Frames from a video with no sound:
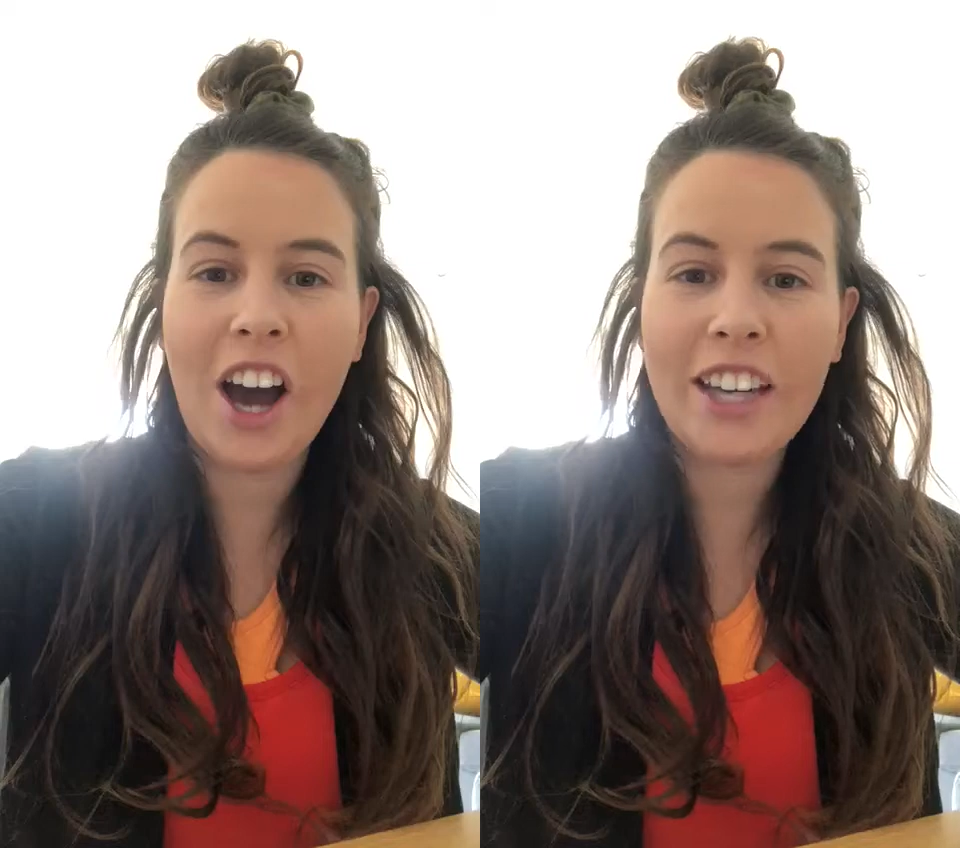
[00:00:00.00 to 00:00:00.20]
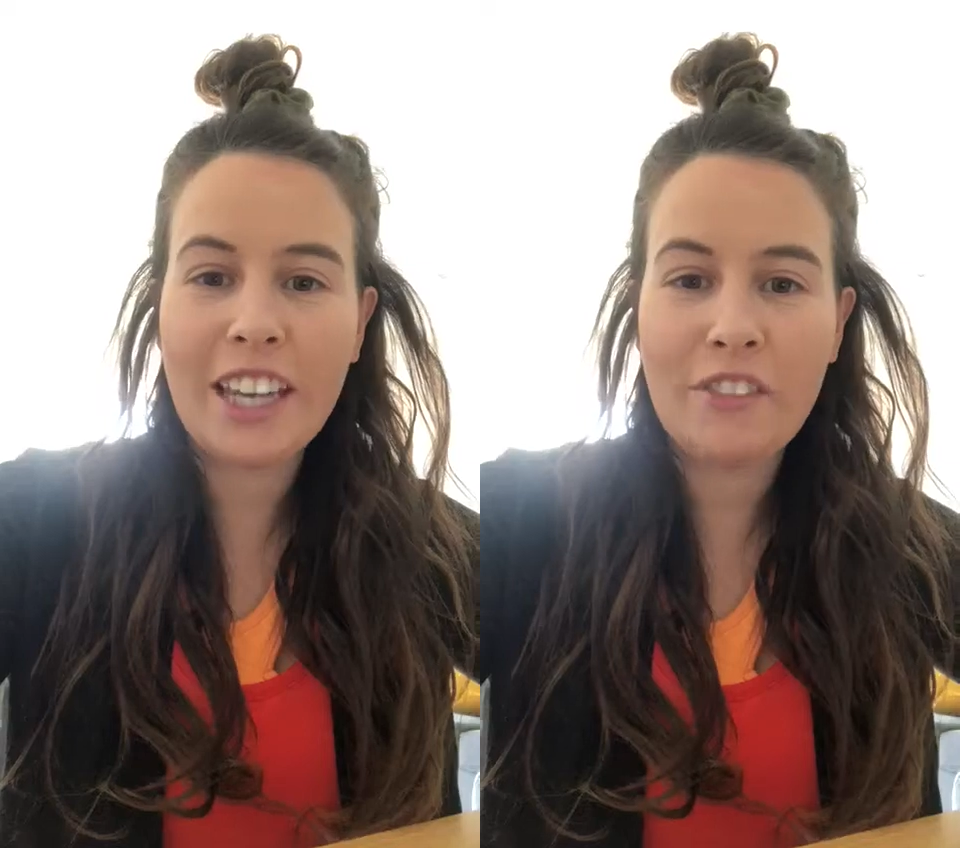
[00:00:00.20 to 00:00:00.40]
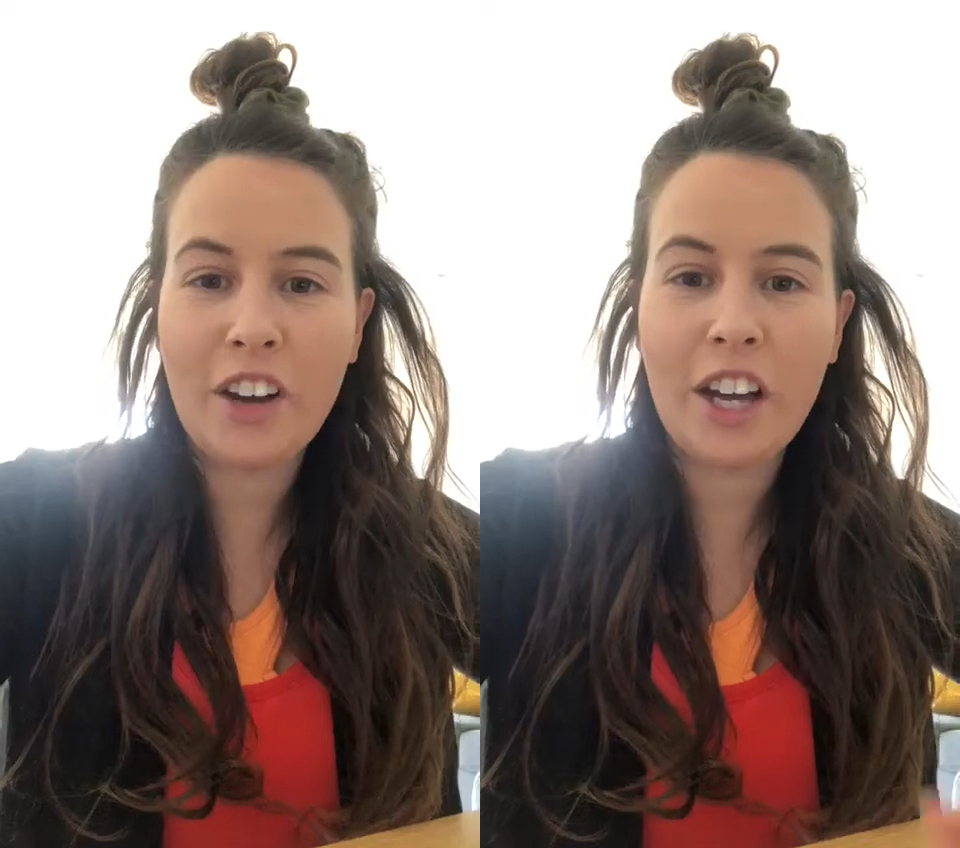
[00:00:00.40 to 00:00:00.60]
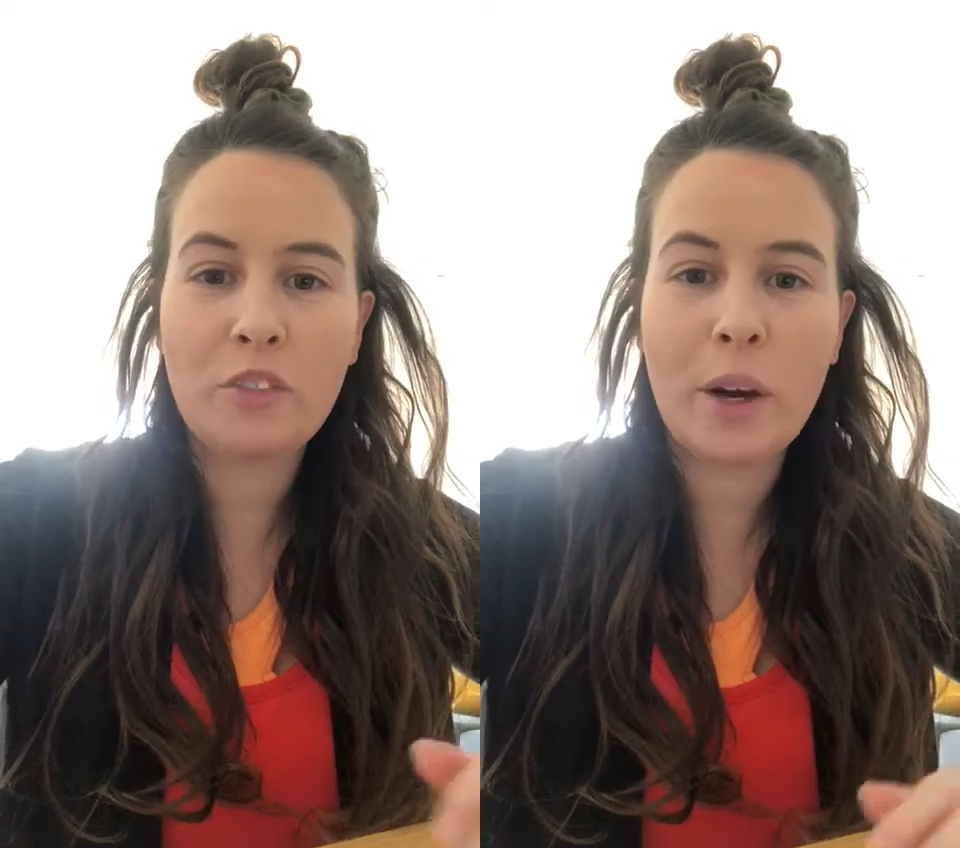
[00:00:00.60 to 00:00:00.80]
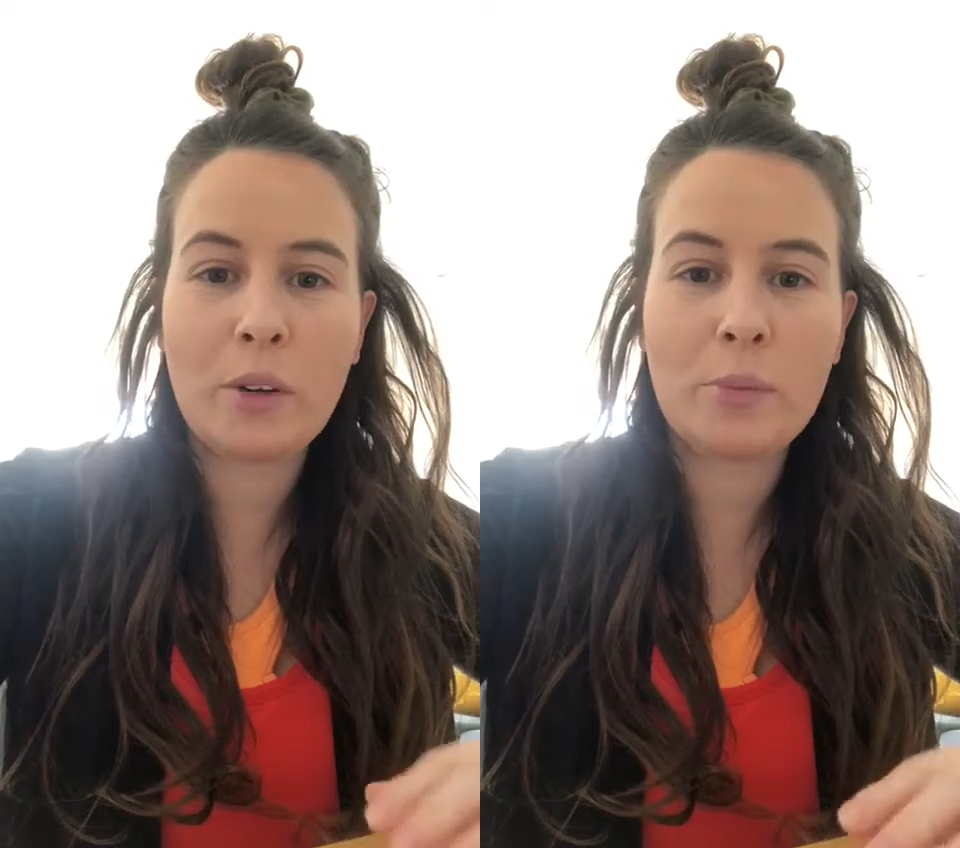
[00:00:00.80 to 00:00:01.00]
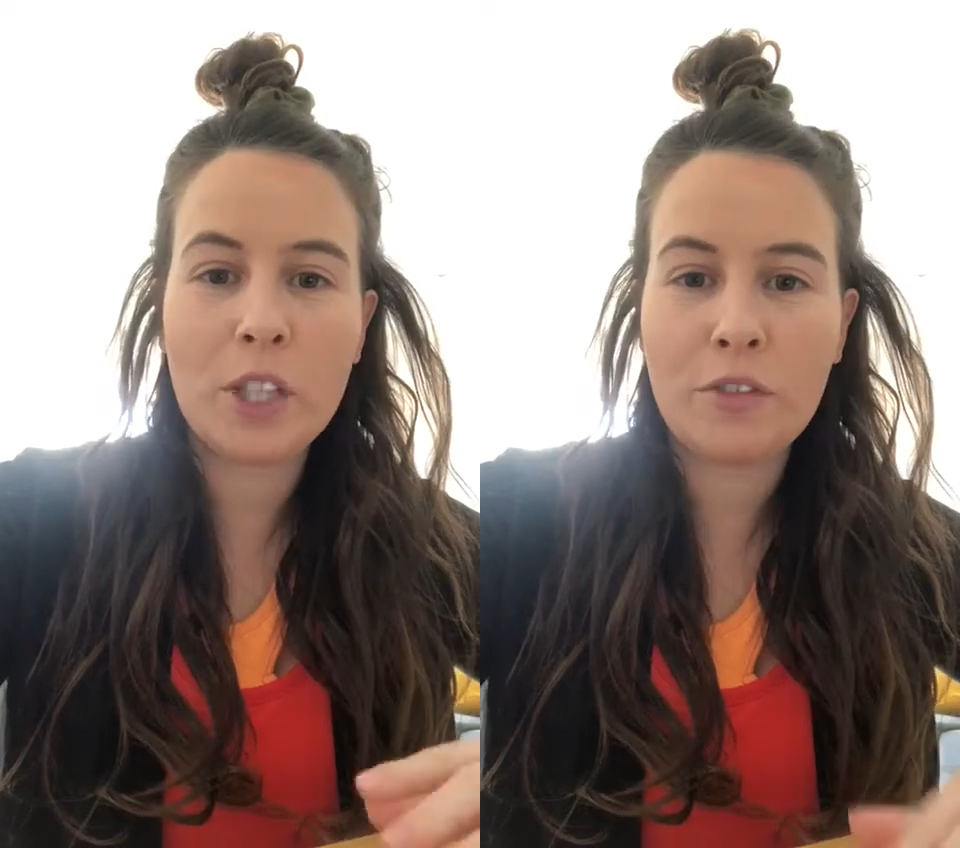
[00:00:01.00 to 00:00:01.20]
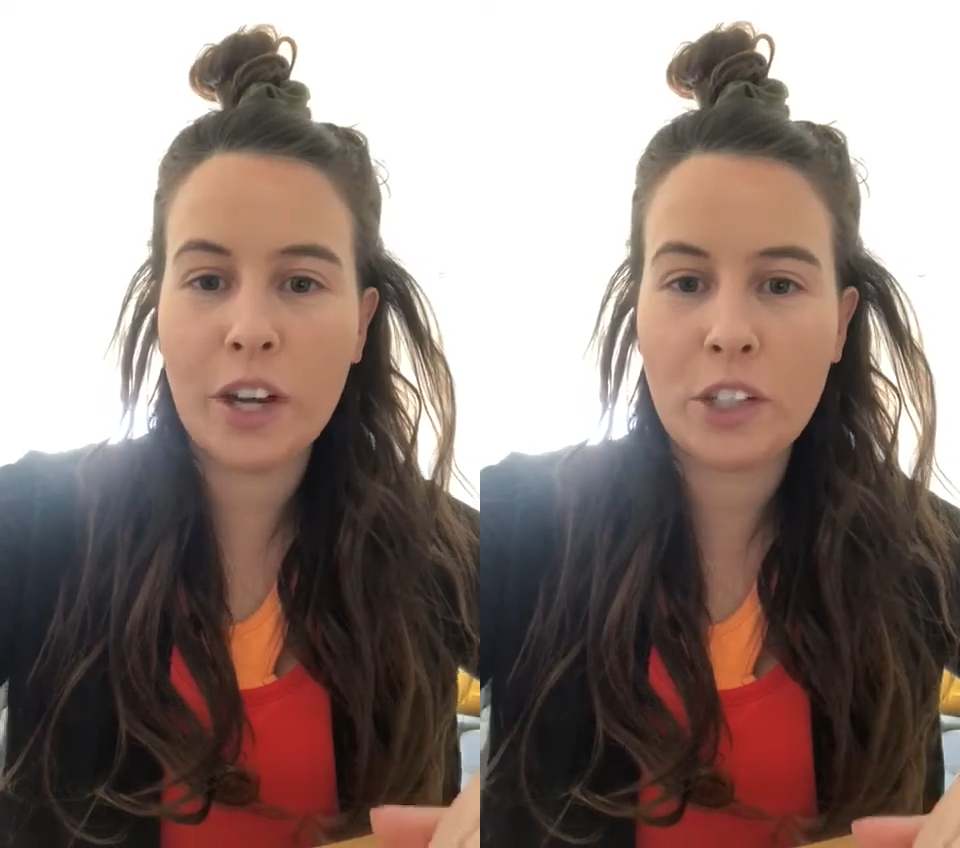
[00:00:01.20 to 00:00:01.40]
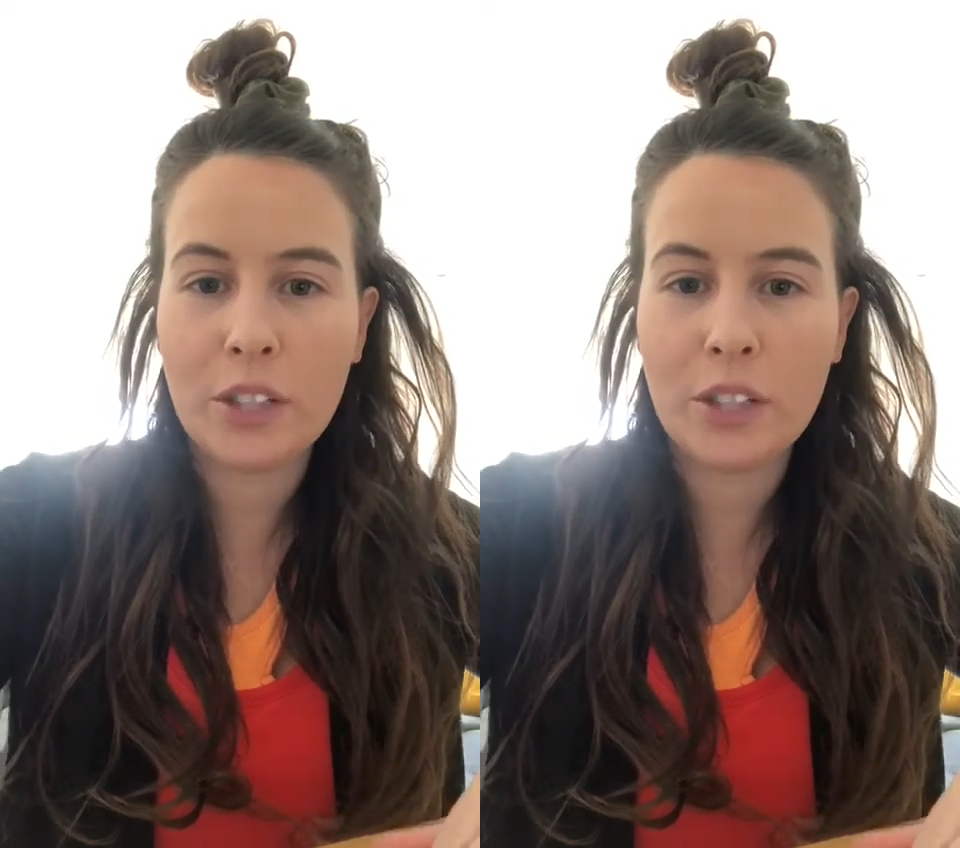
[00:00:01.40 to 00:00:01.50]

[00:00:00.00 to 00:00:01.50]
Hi Year 5, welcome to the final